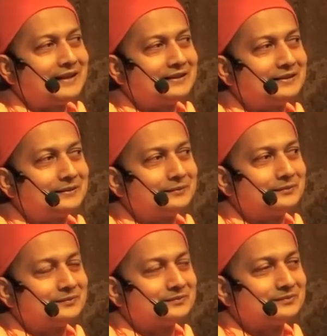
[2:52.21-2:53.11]
a
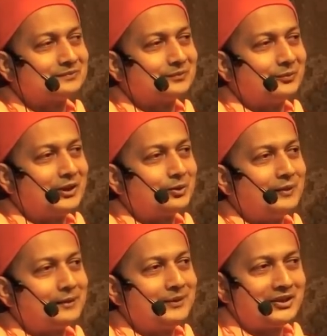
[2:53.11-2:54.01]
way to
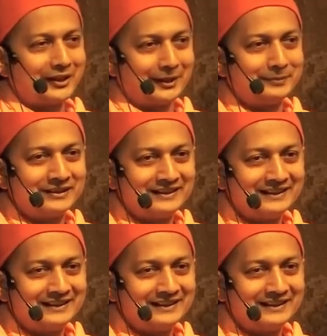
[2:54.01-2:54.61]
make me shut up.